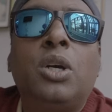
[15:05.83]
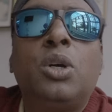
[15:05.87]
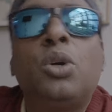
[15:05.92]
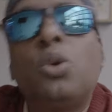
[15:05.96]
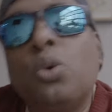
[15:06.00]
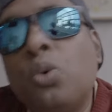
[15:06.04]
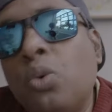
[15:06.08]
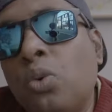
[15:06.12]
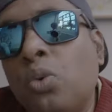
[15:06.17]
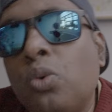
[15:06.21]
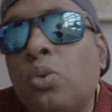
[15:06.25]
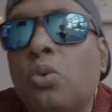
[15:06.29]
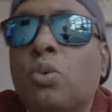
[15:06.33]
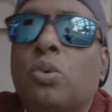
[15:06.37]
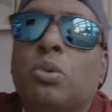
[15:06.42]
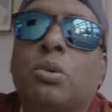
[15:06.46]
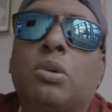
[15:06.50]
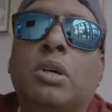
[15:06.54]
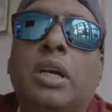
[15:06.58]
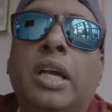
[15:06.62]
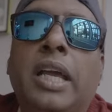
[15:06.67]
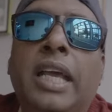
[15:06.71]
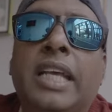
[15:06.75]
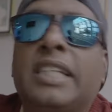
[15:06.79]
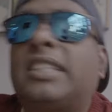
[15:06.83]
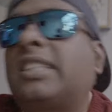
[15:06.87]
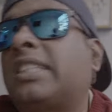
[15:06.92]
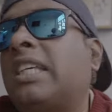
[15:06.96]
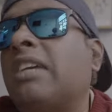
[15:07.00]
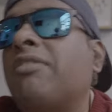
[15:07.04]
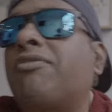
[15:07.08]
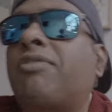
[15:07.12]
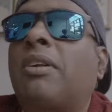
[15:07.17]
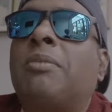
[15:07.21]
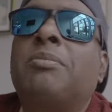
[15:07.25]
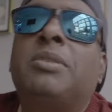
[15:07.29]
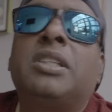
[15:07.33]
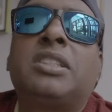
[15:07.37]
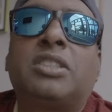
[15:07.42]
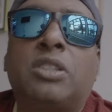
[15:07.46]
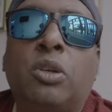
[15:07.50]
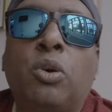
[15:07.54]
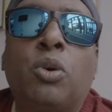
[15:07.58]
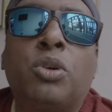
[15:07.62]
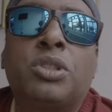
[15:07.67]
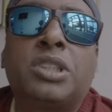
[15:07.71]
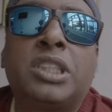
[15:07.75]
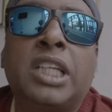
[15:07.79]
to escape from
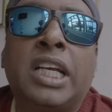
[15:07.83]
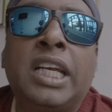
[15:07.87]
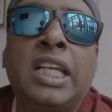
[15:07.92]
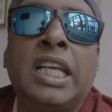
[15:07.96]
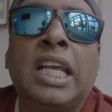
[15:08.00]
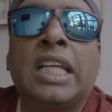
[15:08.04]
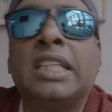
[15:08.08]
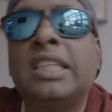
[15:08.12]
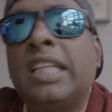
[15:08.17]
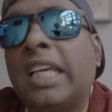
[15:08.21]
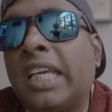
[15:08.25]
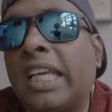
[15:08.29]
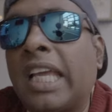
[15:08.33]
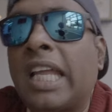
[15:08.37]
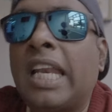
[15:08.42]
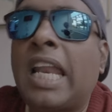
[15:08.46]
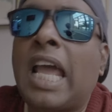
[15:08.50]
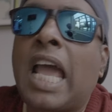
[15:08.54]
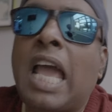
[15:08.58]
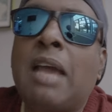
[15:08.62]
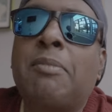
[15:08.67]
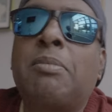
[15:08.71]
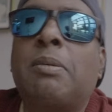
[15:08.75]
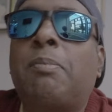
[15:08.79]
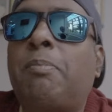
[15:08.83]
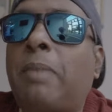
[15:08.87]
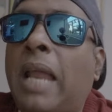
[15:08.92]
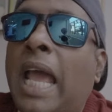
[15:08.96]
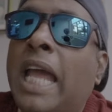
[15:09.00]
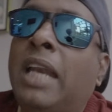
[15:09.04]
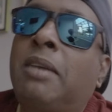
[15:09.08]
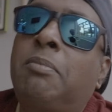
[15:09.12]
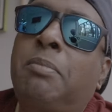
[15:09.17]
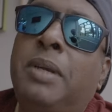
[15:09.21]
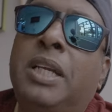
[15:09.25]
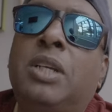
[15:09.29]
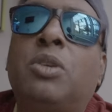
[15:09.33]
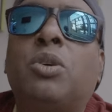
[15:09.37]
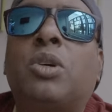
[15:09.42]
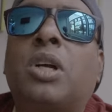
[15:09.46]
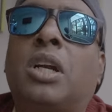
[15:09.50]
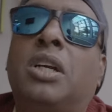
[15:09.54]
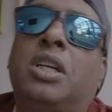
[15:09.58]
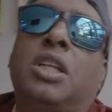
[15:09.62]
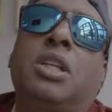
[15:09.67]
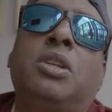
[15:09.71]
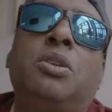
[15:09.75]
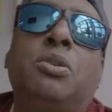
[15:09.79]
this load shedding, and they can have a plan B to
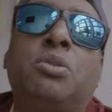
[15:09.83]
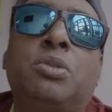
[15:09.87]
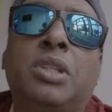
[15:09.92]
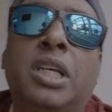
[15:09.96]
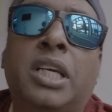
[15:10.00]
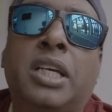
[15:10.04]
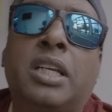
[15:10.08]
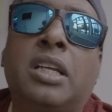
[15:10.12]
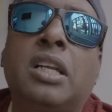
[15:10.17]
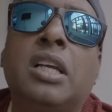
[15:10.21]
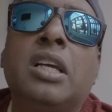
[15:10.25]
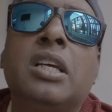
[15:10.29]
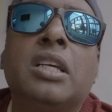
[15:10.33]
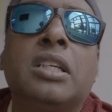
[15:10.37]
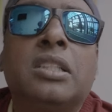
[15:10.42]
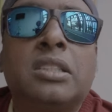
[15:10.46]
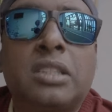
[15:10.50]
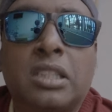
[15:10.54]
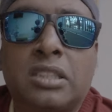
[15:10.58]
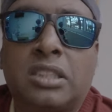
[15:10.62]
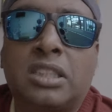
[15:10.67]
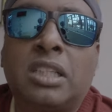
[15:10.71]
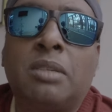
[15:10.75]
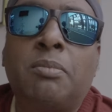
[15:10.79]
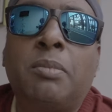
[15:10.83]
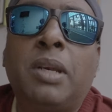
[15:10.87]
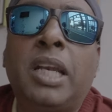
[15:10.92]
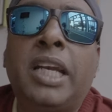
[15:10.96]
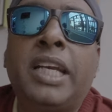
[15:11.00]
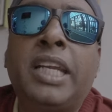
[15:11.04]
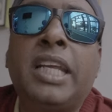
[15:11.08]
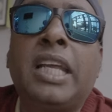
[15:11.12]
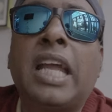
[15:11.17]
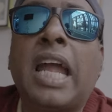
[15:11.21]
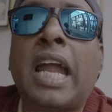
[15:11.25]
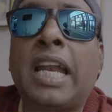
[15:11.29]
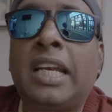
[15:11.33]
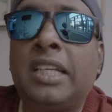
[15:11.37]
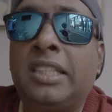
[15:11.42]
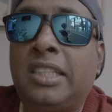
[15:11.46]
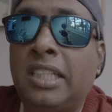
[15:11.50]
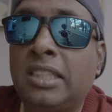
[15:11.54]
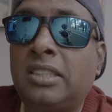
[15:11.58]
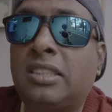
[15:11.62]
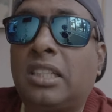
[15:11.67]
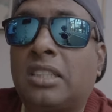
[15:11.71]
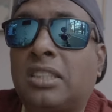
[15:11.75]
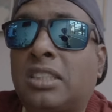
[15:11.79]
continue their sustainability. And
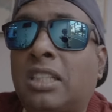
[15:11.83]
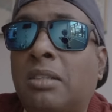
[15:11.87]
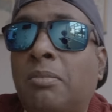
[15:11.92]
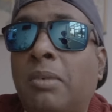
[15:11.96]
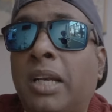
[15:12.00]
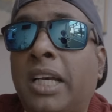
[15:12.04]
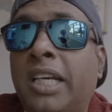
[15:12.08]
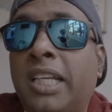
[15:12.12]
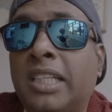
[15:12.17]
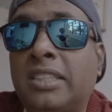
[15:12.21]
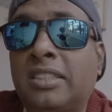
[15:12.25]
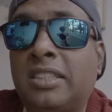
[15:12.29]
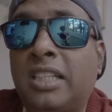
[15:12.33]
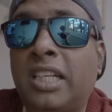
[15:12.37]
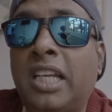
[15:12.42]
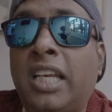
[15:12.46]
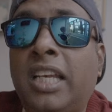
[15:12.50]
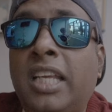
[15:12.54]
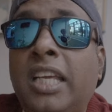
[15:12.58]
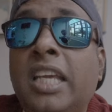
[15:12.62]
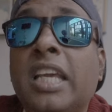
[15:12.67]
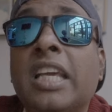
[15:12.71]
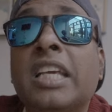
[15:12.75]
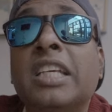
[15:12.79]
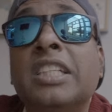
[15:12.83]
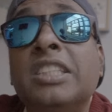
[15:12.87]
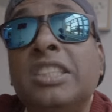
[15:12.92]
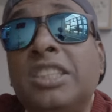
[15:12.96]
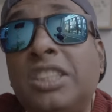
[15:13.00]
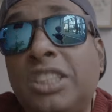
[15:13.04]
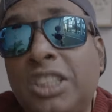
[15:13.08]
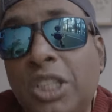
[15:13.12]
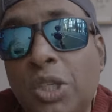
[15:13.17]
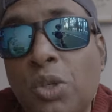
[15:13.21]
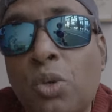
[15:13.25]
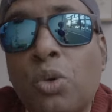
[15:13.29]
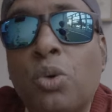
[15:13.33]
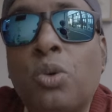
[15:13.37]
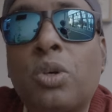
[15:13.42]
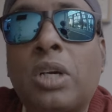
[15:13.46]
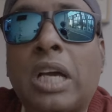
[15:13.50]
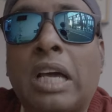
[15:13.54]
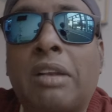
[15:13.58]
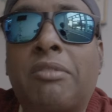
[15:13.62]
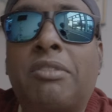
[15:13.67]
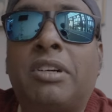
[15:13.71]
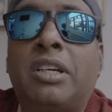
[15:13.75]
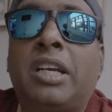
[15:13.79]
this sustainability is really zero
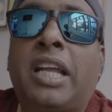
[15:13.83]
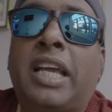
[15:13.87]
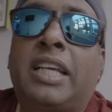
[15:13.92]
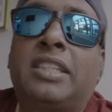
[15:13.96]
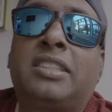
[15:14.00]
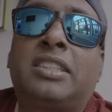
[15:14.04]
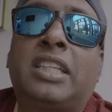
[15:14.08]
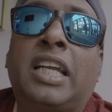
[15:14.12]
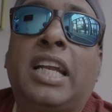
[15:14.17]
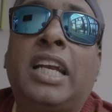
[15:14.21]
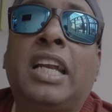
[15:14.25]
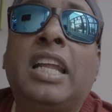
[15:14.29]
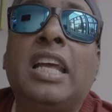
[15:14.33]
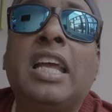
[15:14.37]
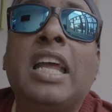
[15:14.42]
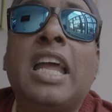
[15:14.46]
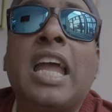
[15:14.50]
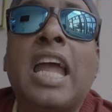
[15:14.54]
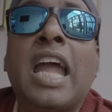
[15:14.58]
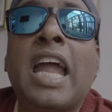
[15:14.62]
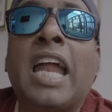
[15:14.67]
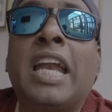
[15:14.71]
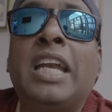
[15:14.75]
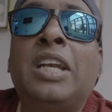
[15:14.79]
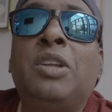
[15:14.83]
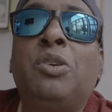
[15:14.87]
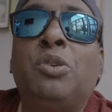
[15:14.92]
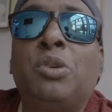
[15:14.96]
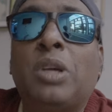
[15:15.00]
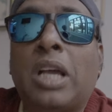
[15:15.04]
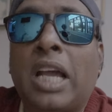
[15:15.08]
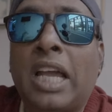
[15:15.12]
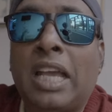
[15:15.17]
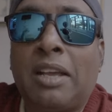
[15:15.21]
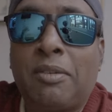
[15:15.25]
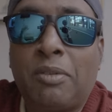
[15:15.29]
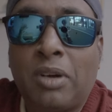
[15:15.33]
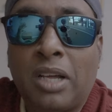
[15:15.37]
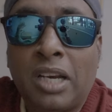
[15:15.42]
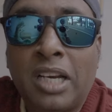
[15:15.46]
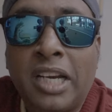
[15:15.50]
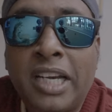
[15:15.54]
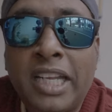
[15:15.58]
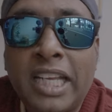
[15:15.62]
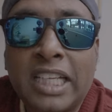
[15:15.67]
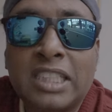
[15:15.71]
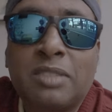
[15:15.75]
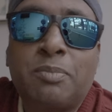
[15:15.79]
carbon dioxide, and I have
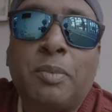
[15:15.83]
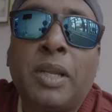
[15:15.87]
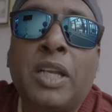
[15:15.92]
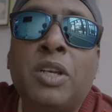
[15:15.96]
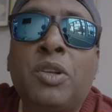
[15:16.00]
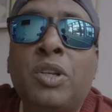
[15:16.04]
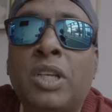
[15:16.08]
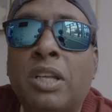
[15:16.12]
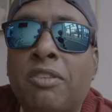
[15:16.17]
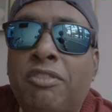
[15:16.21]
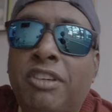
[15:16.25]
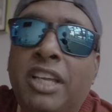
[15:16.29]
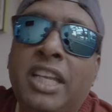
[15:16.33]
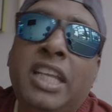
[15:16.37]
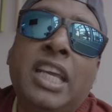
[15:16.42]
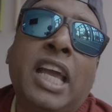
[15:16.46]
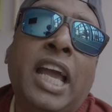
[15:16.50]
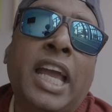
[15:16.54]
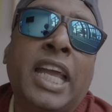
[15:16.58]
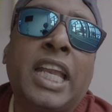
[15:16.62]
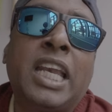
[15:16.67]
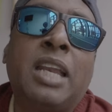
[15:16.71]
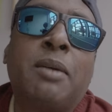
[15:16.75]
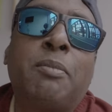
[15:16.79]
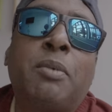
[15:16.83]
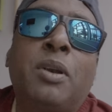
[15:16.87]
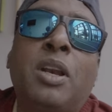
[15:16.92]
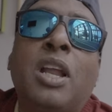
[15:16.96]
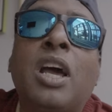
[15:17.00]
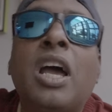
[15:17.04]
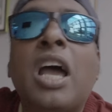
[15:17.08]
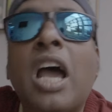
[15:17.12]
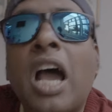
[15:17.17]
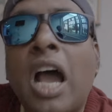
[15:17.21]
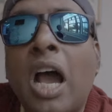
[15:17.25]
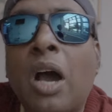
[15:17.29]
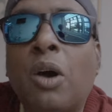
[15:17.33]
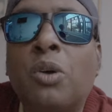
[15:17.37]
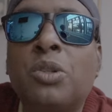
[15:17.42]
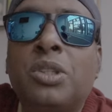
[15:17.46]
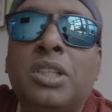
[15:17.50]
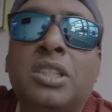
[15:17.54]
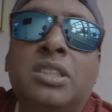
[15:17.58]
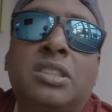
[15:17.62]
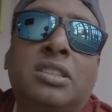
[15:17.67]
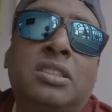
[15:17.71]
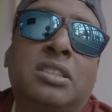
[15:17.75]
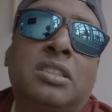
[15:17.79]
already explained in a very high level how
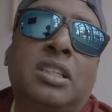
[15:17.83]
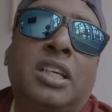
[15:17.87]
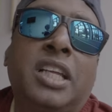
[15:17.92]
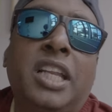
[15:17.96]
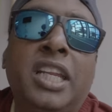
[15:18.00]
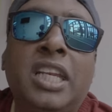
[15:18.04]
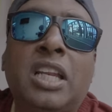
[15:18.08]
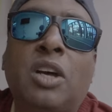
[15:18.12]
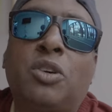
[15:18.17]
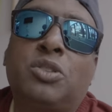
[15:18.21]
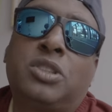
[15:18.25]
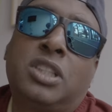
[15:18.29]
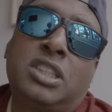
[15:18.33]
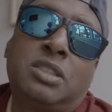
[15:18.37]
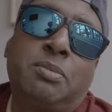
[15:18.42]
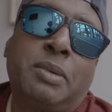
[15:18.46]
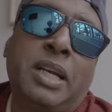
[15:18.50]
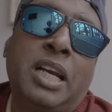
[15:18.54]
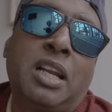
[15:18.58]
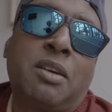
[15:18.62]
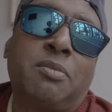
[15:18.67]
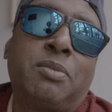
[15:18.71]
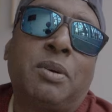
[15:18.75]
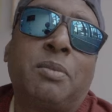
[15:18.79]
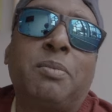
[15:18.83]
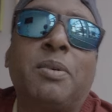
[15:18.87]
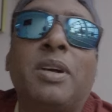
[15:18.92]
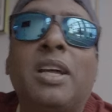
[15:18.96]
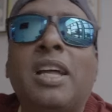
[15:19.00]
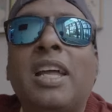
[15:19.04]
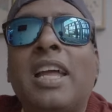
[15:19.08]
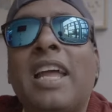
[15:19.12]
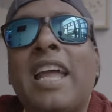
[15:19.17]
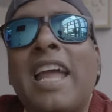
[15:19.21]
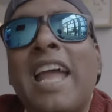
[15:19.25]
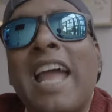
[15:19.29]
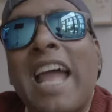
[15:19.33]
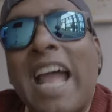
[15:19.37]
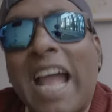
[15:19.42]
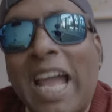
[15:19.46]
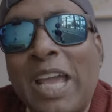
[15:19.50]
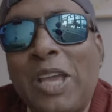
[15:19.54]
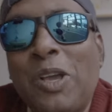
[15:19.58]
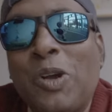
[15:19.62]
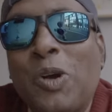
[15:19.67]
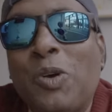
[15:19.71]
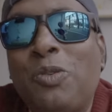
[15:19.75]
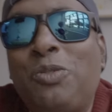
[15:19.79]
this greenhouse is made up of.
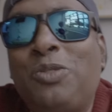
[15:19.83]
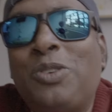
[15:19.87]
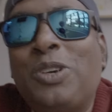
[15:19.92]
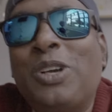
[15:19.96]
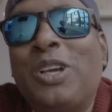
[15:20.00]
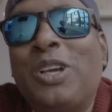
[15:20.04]
I hope